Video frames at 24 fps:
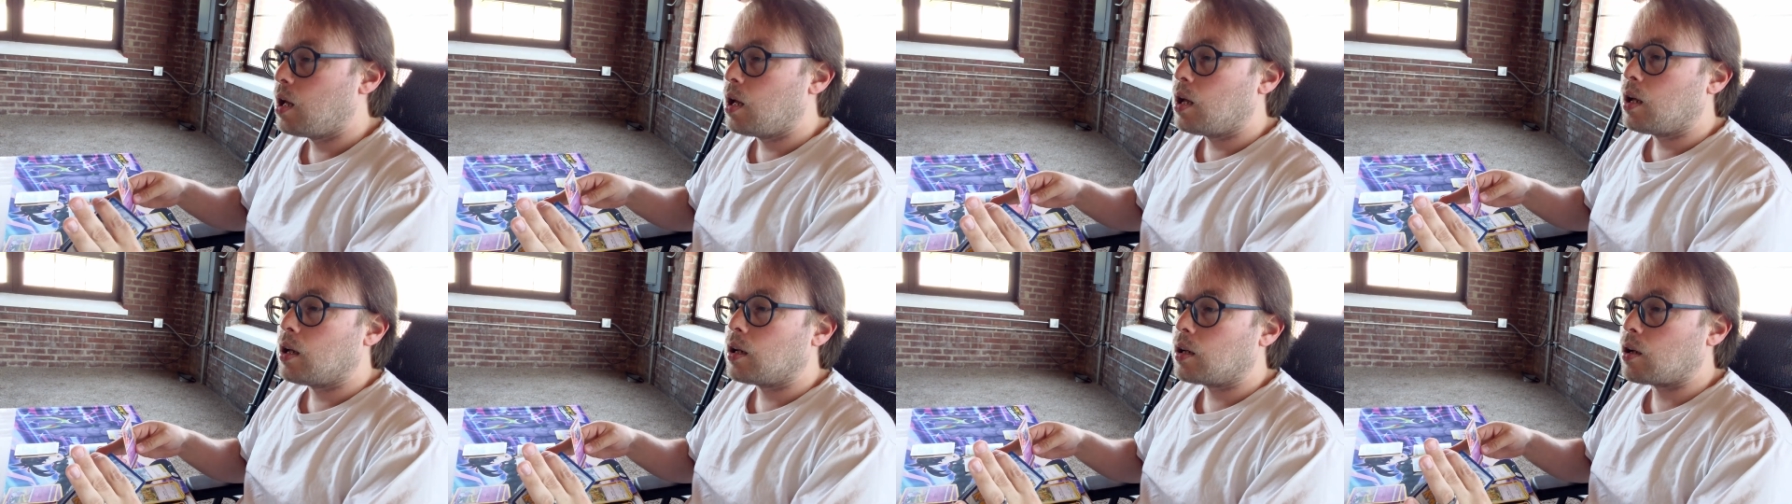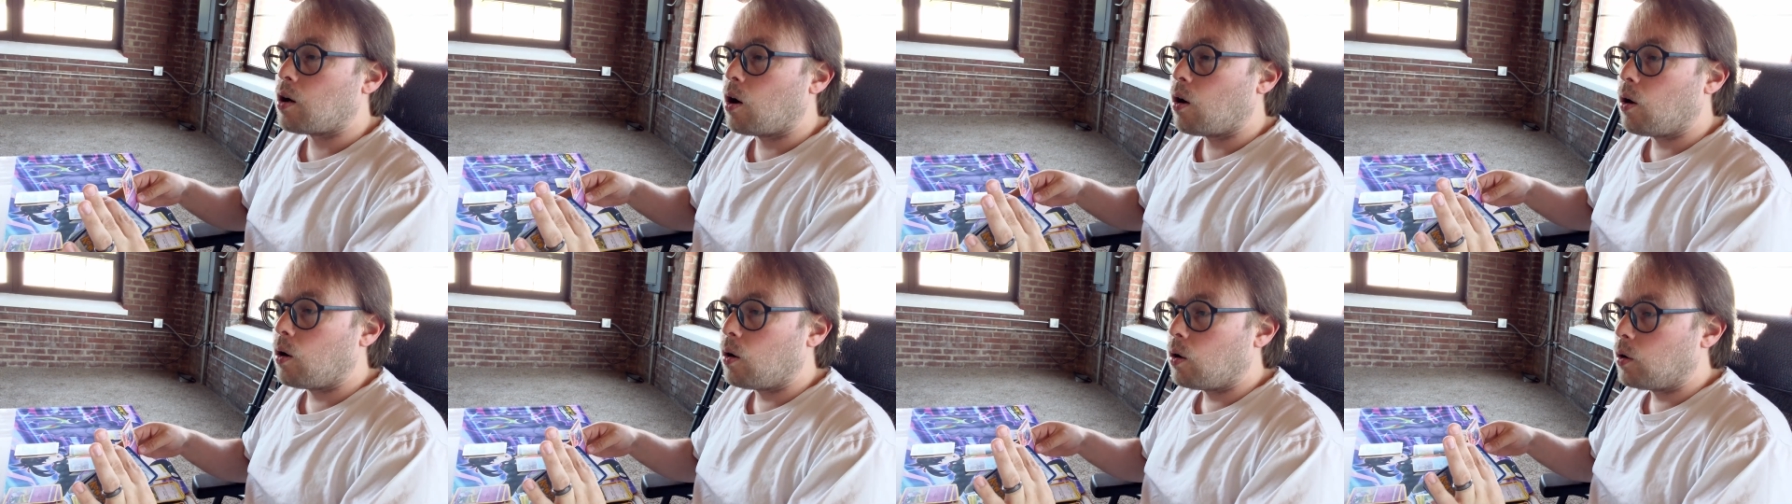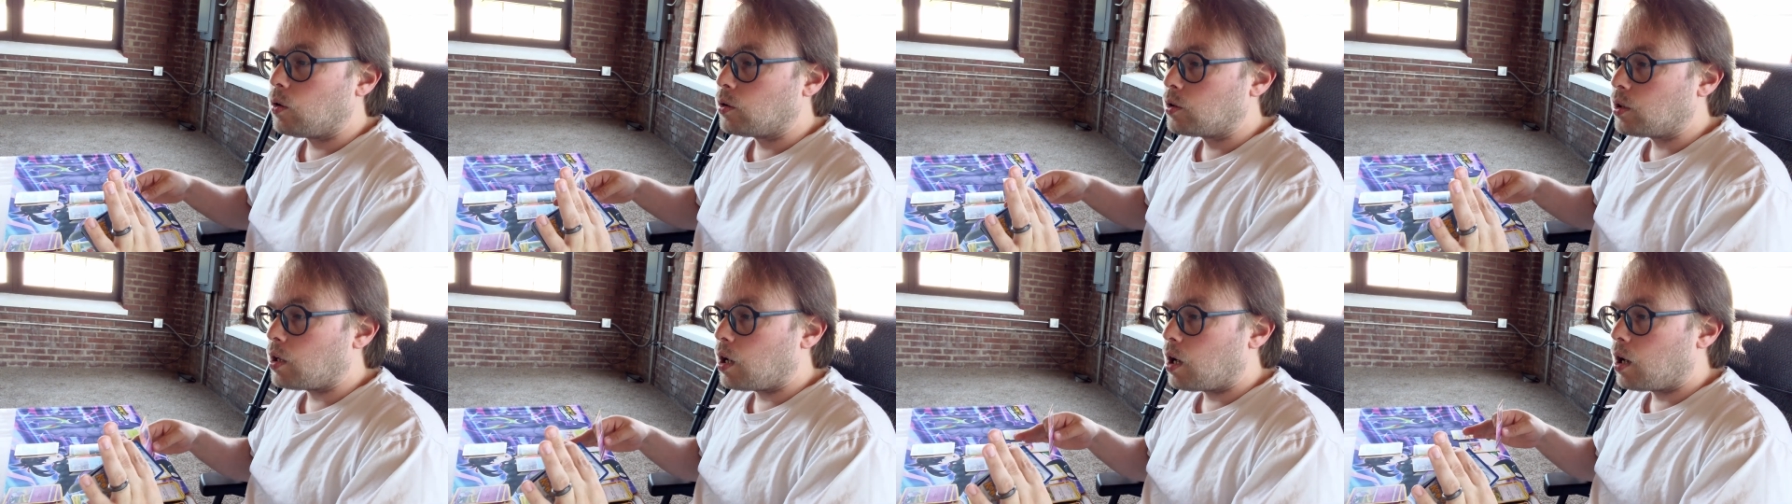
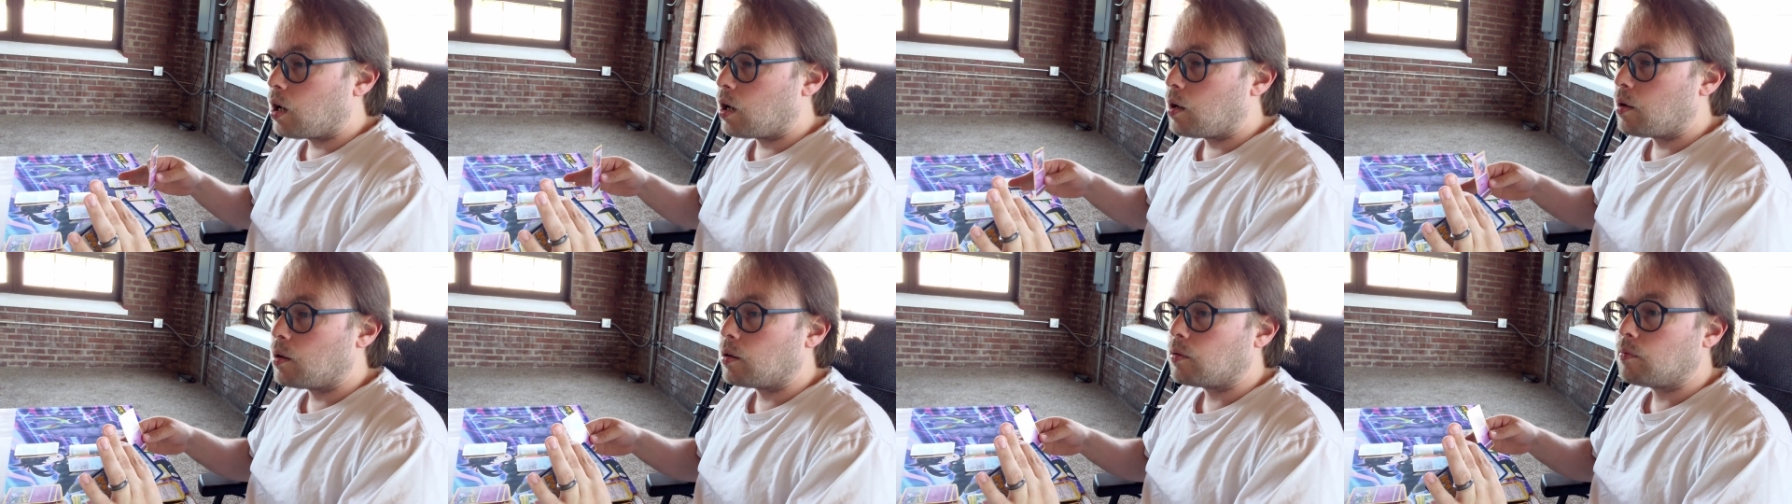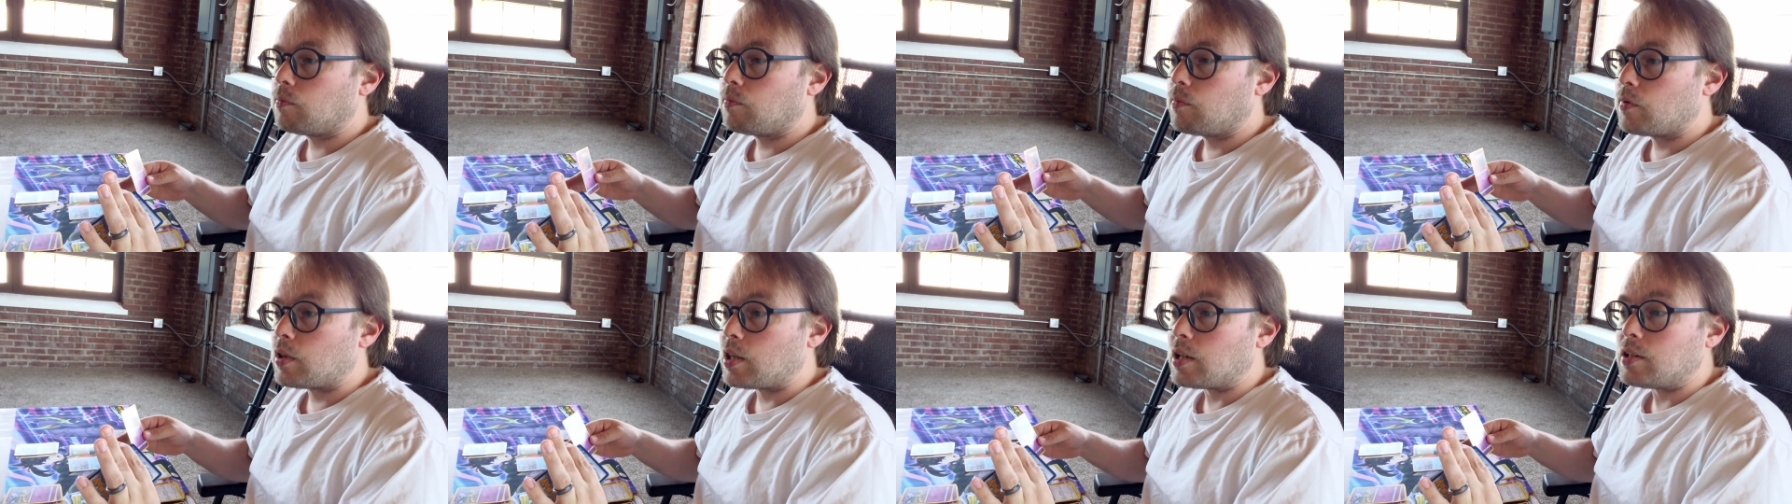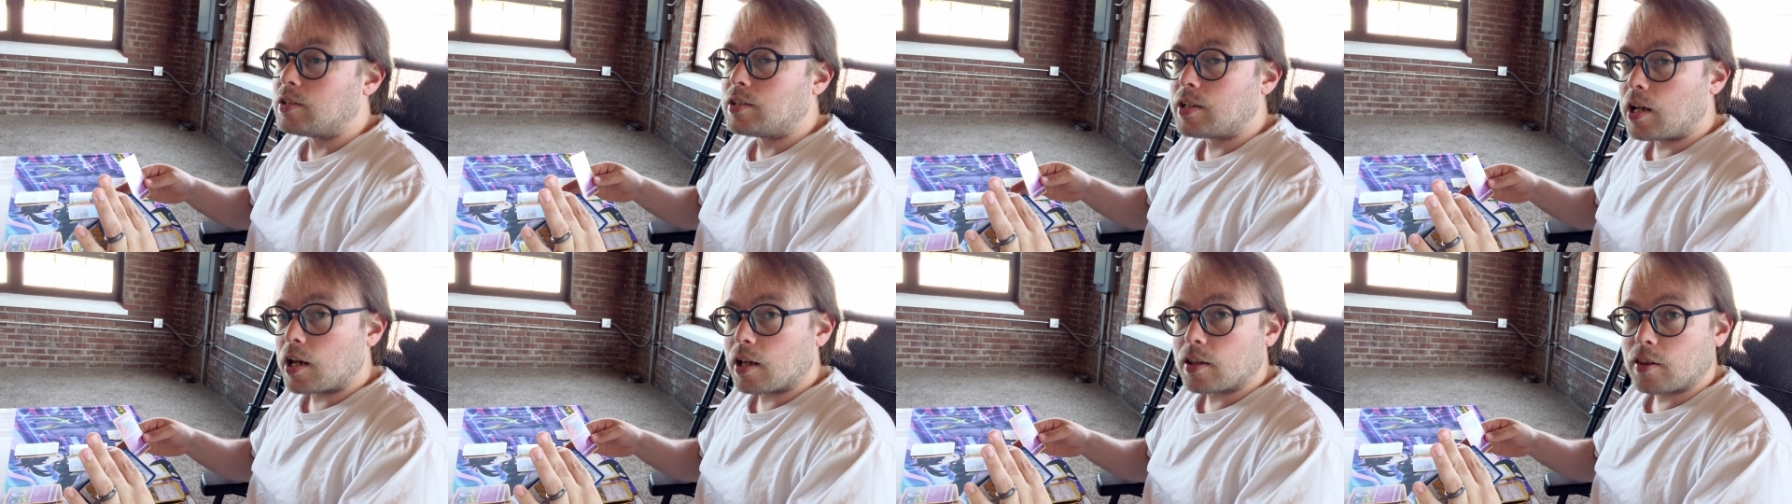called The
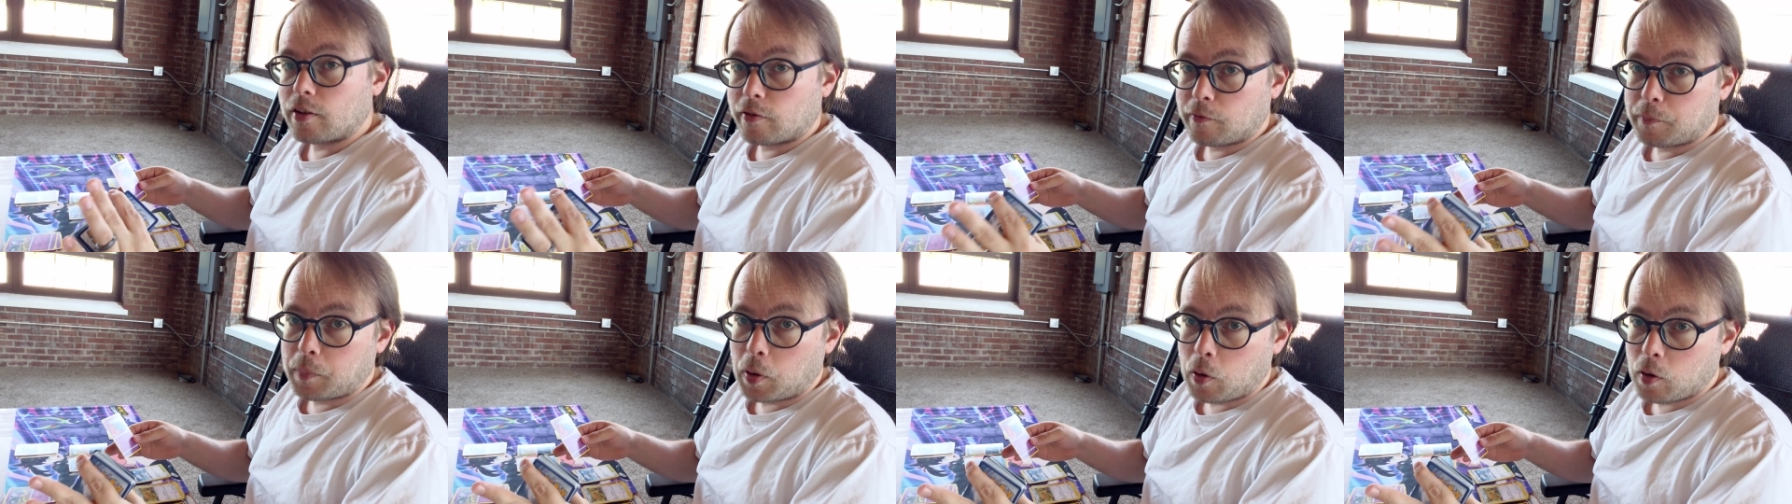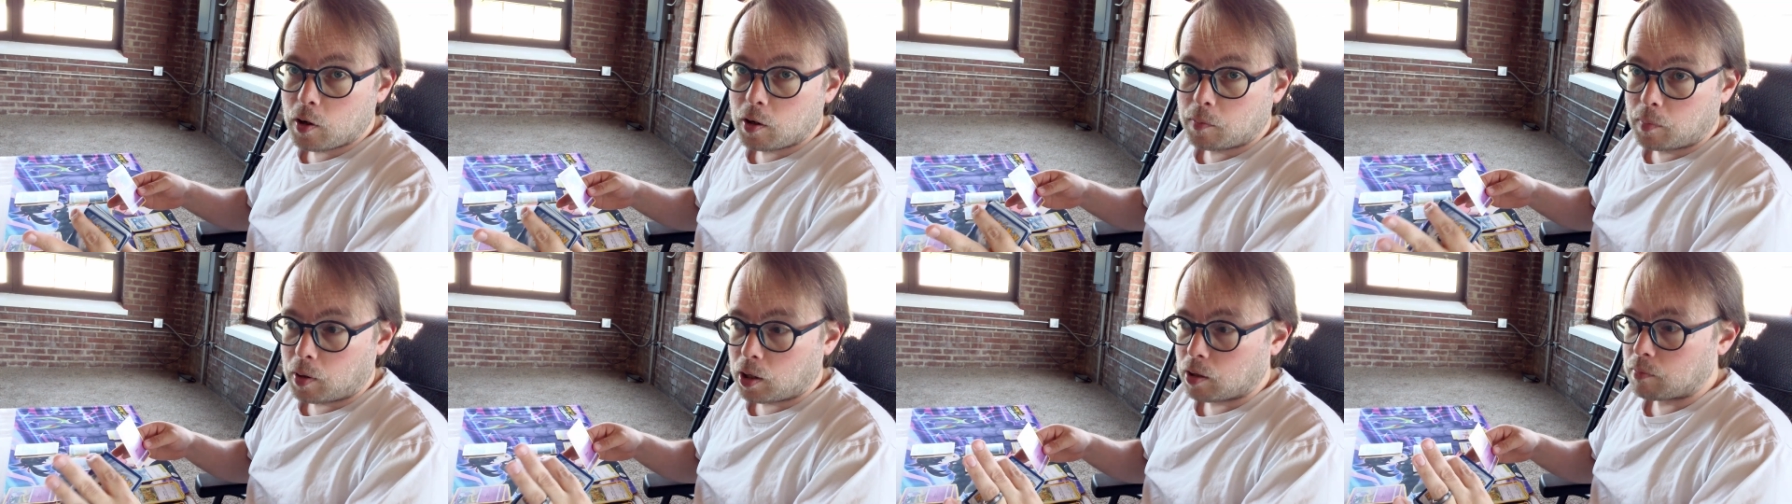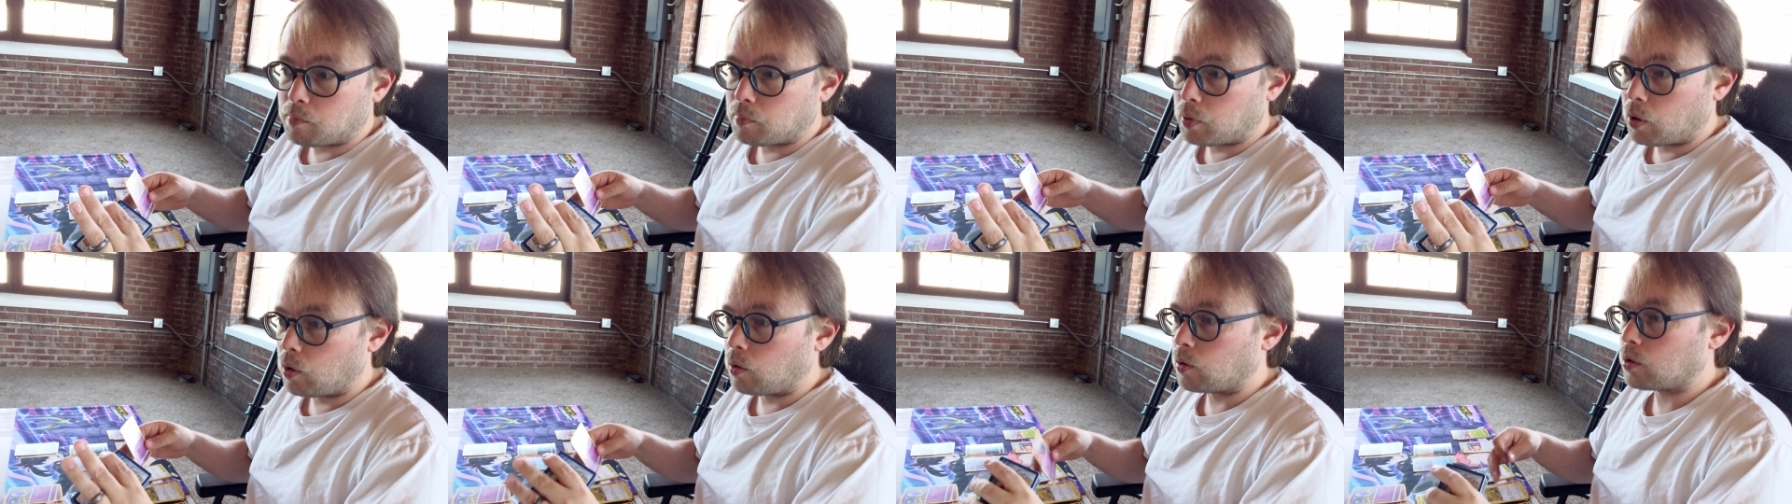Death of Pokemon
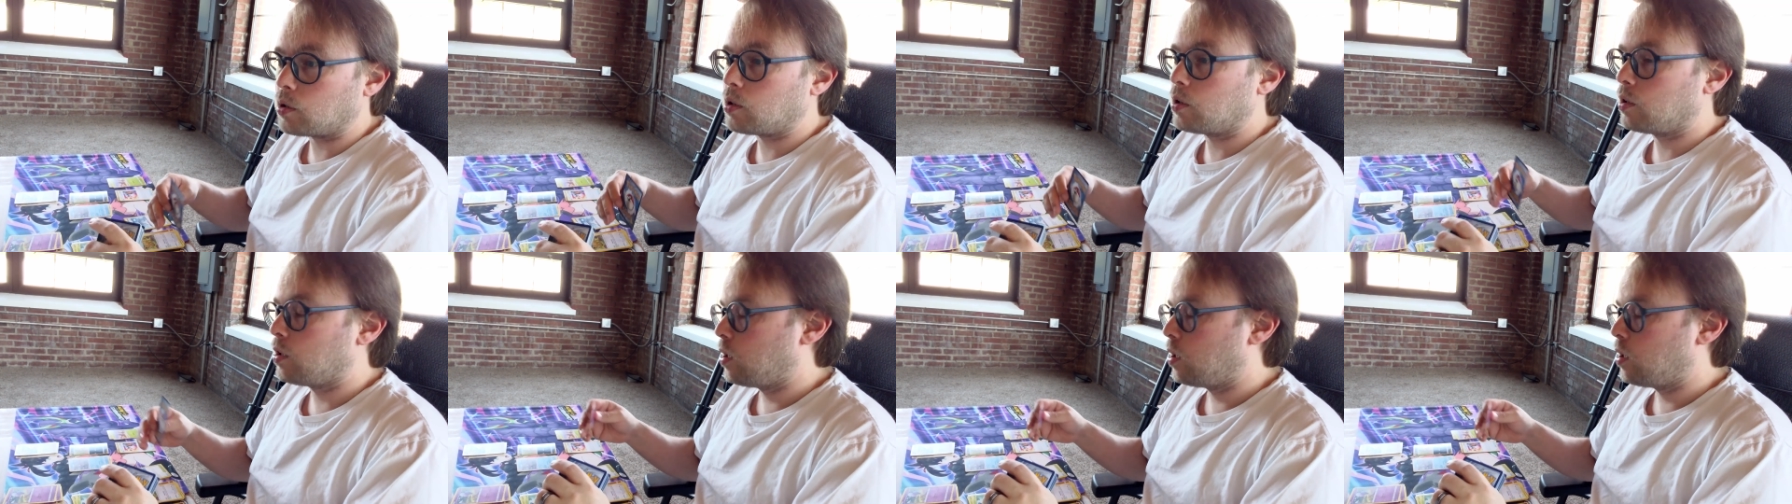Bulk,